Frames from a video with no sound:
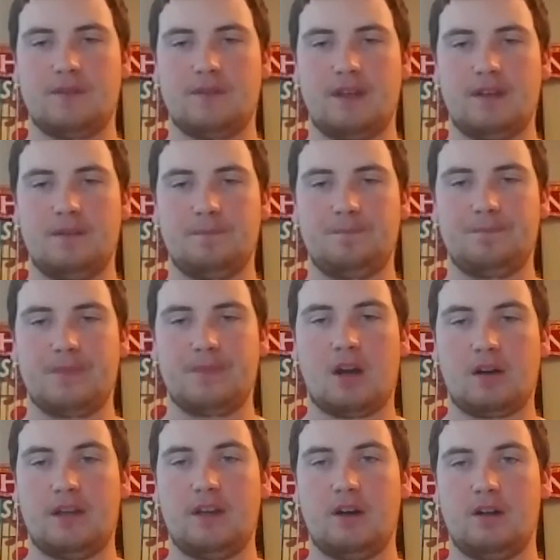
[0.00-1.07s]

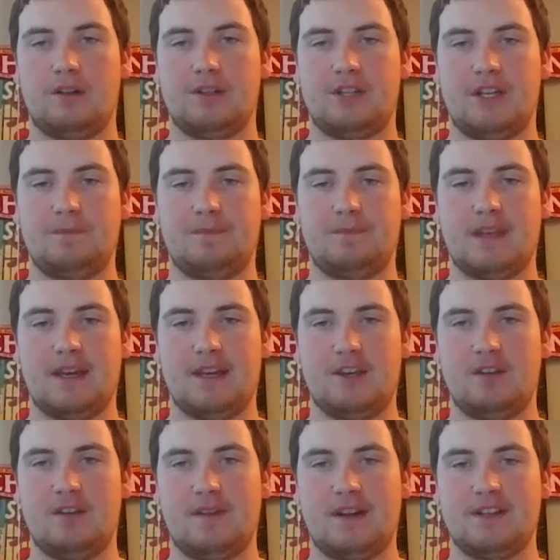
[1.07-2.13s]
archaeology at university
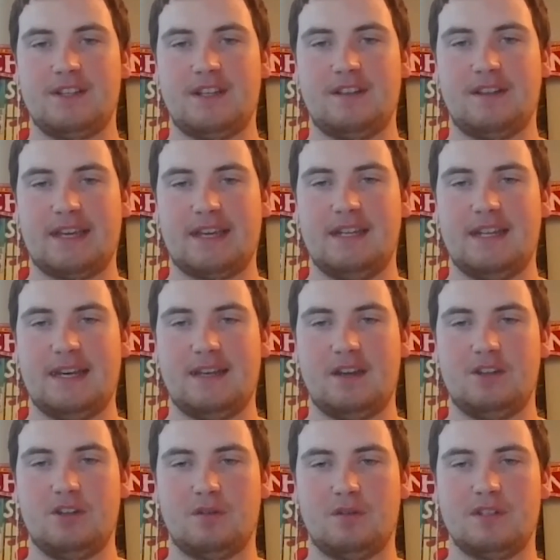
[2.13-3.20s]
like Indiana Jones,
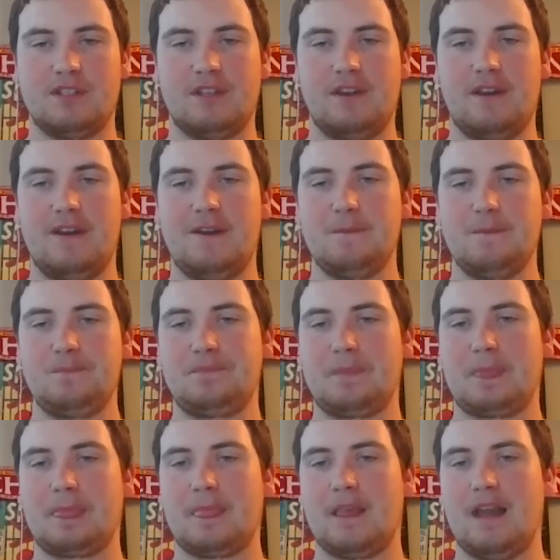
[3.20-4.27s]
and
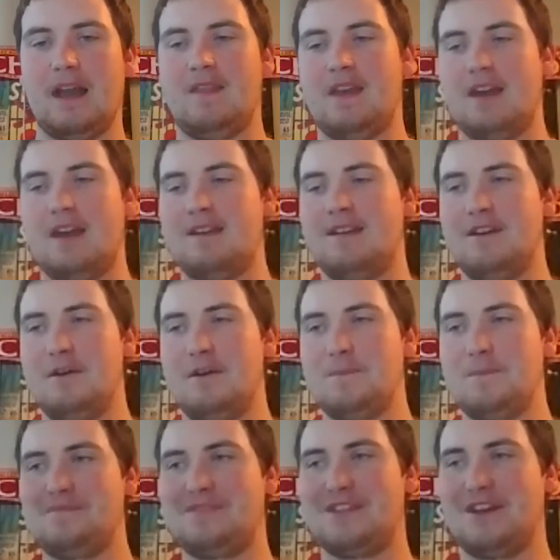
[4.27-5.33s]
then on a
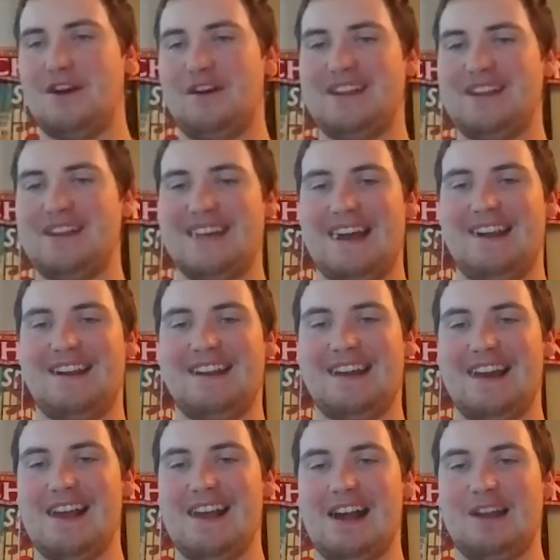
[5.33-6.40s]
Saturday night I'd
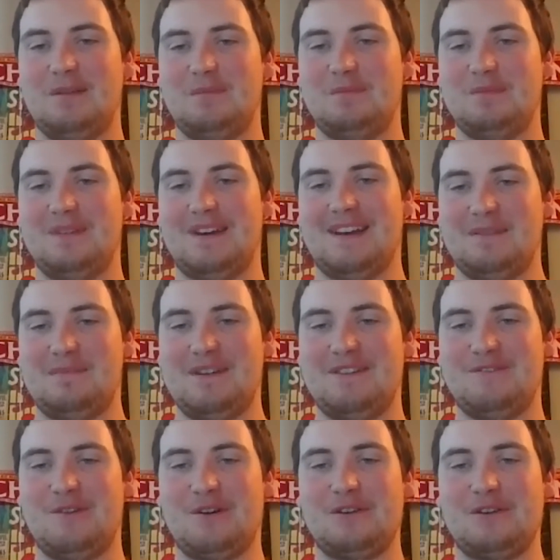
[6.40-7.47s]
be a rock and roll
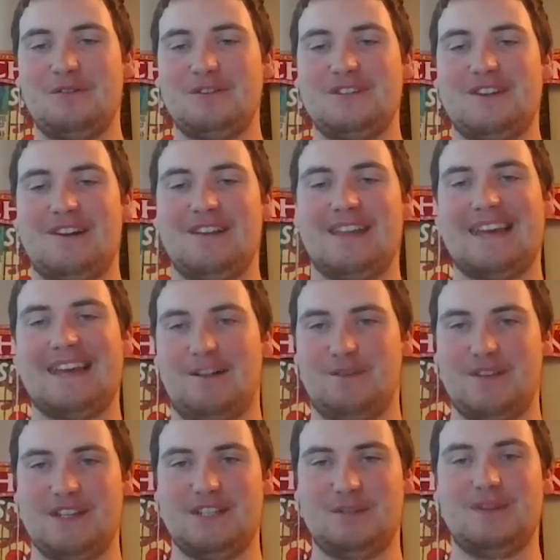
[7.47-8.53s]
star like Elvis with
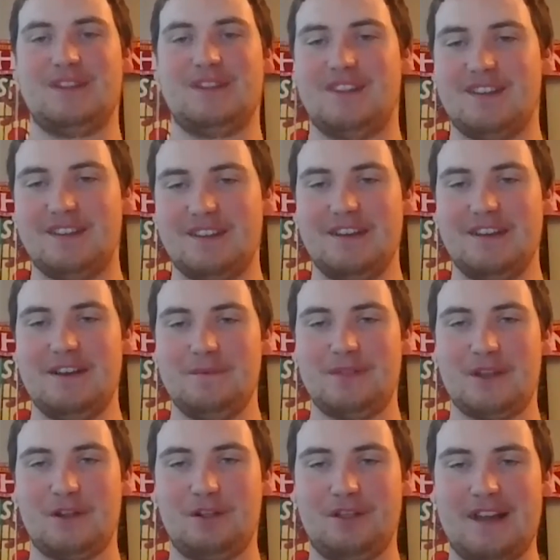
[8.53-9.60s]
the
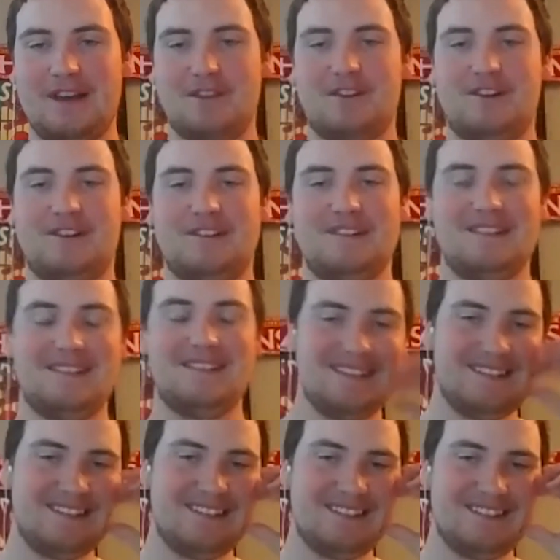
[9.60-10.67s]
leather
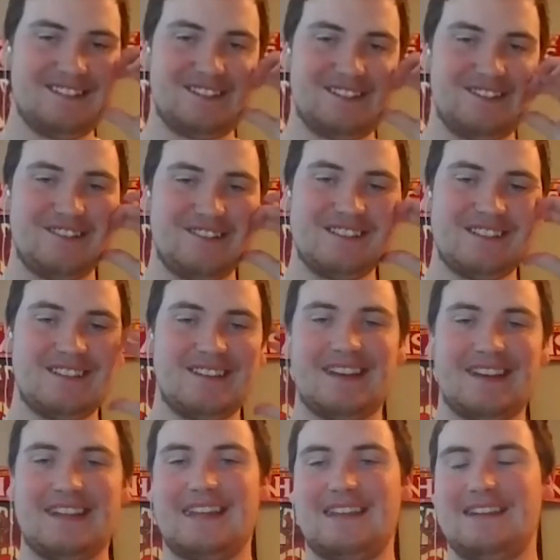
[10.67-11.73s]
suits, and then
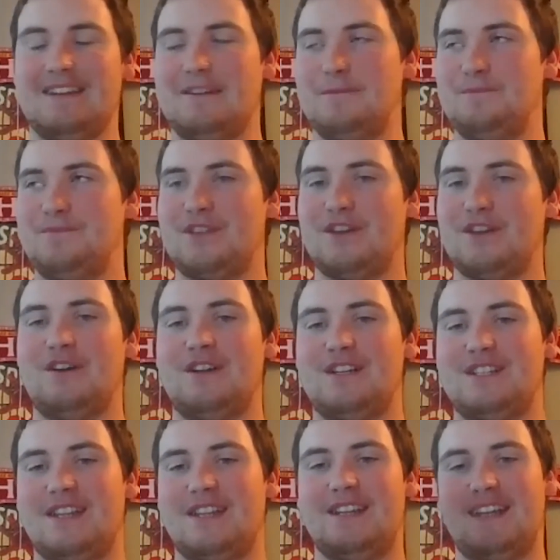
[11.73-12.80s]
on a Sunday
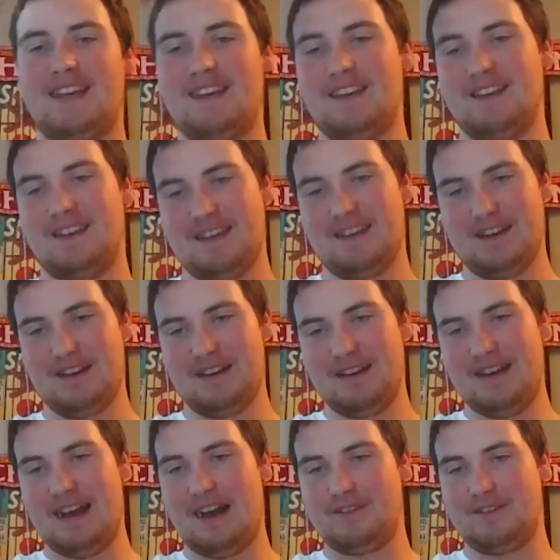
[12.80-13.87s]
afternoon
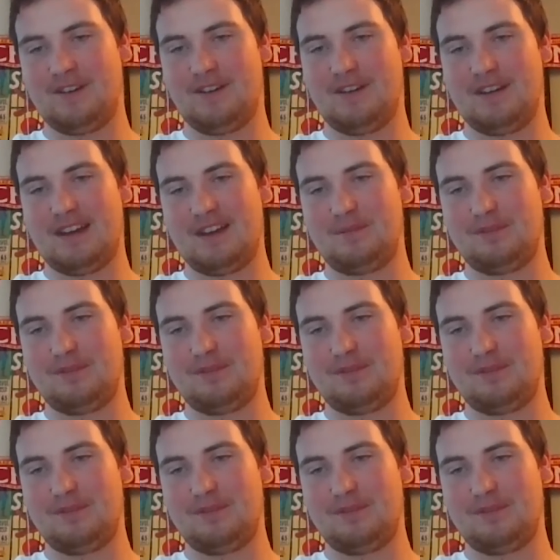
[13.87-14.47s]
I'd play